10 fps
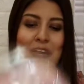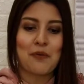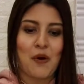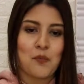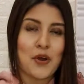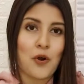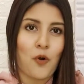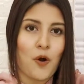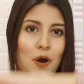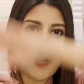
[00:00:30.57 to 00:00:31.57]
Wow, we are
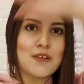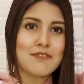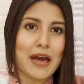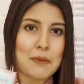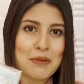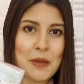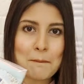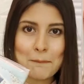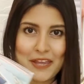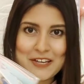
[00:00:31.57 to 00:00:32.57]
all
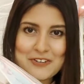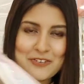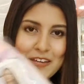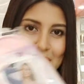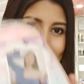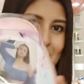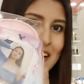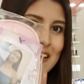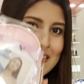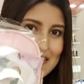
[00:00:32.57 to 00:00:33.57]
vibing pink today.
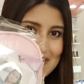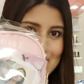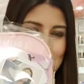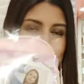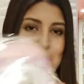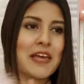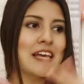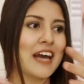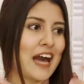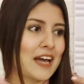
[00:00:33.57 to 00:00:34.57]
This thing is
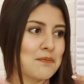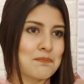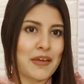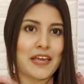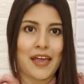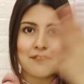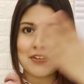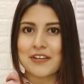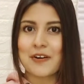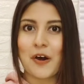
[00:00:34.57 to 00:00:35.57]
pink, I'm pink,
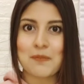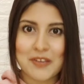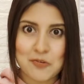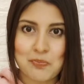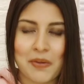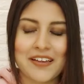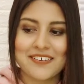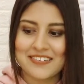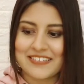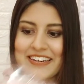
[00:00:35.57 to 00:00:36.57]
everything around me is pink.